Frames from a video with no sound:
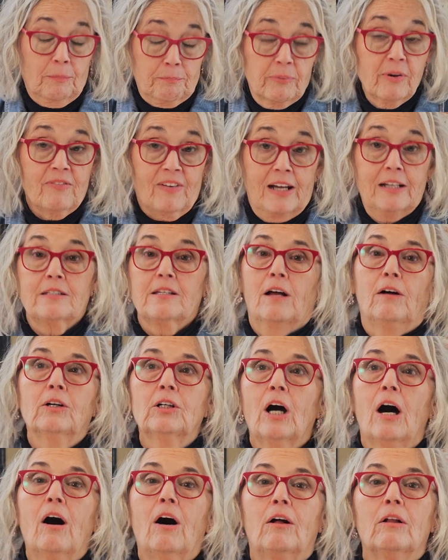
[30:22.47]
provides
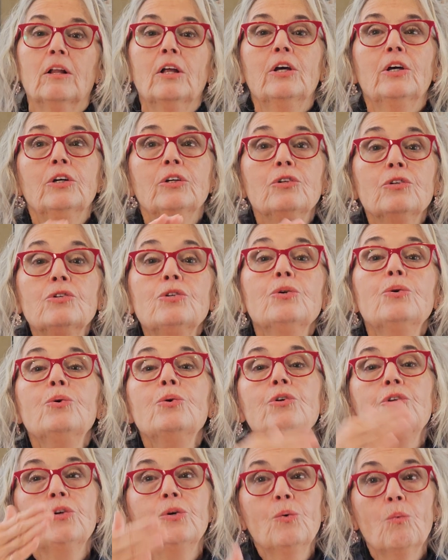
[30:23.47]
alcohol?
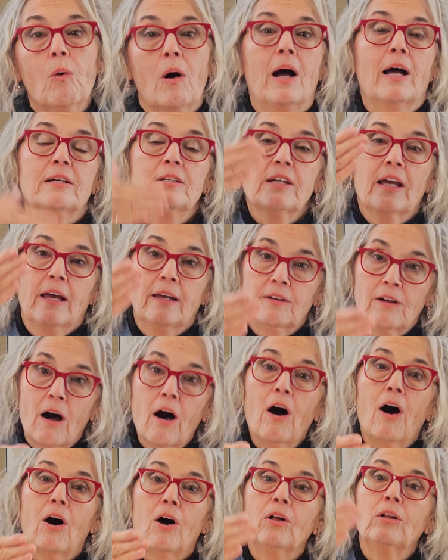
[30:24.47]
Do you want an
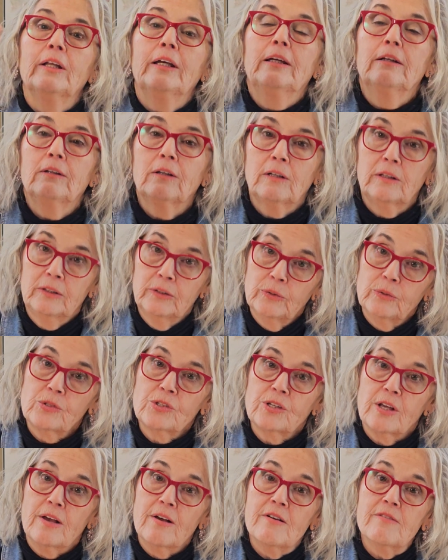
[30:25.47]

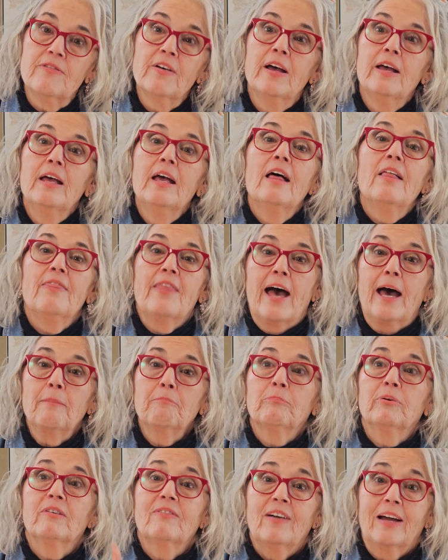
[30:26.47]
all-inclusive
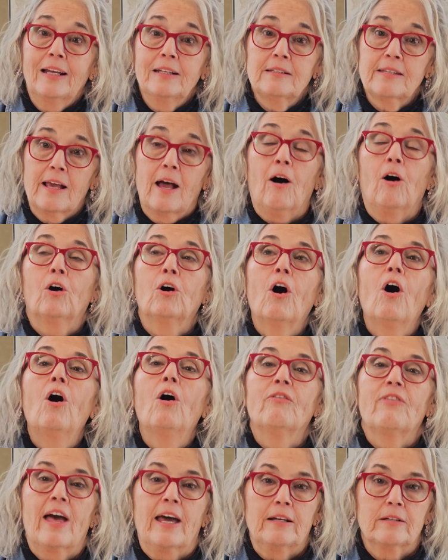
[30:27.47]
that provides
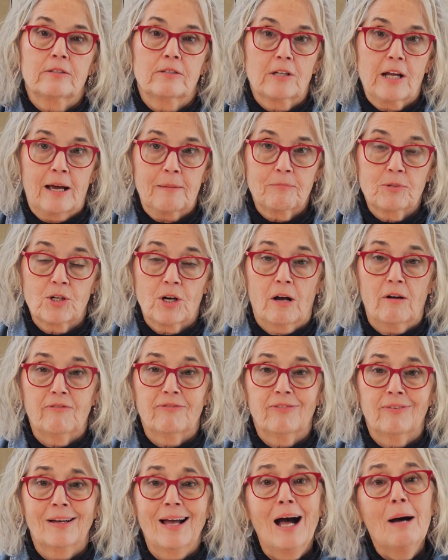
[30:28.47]
alcohol that is top
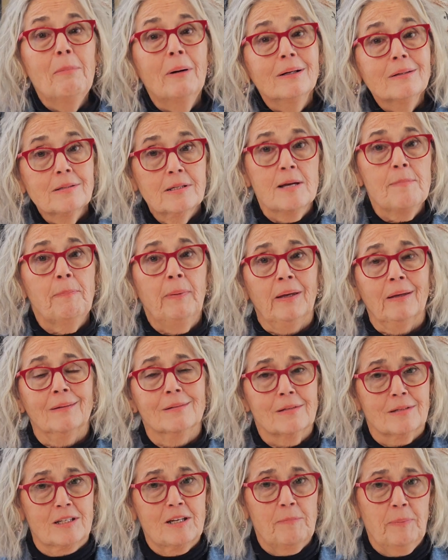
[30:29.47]
shelf? How about tipping?
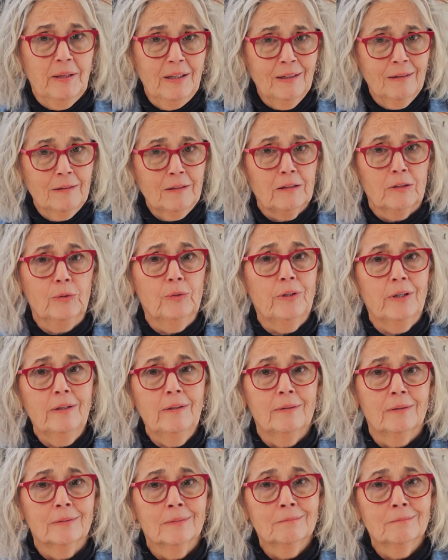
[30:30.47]
Is tipping included?